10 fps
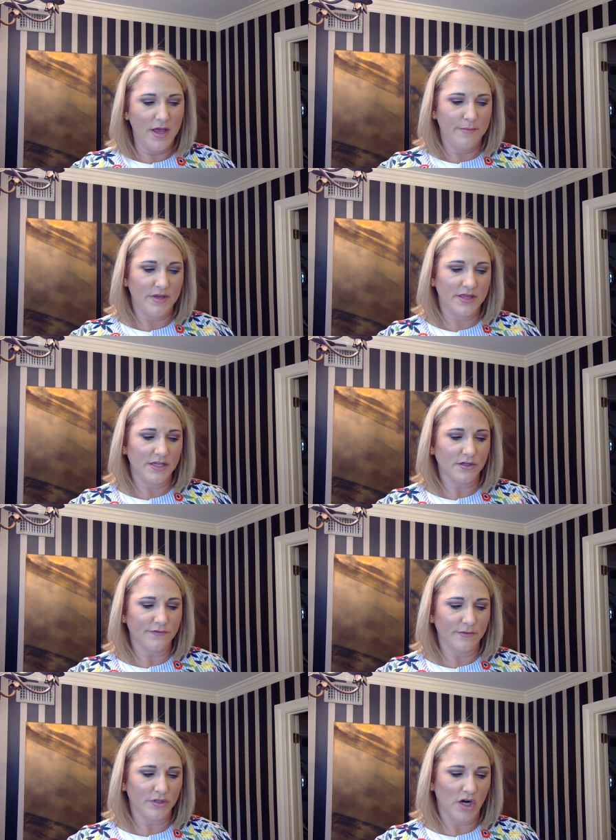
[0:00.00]
But these are
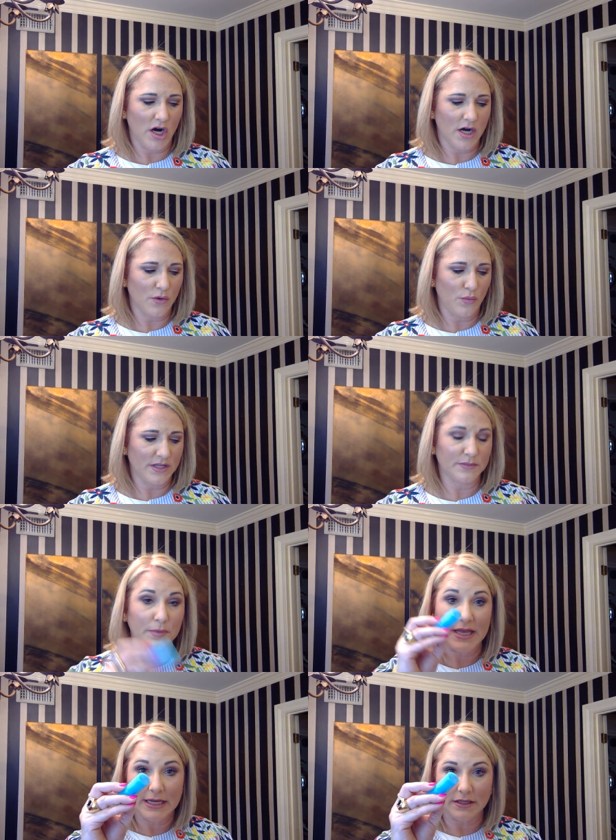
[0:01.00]
from Tarte. One's
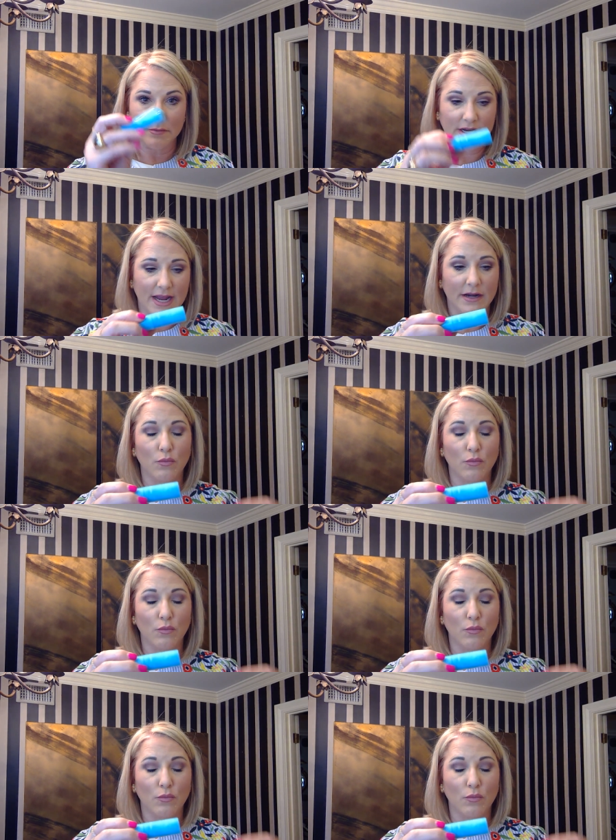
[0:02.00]
Pink Lemonade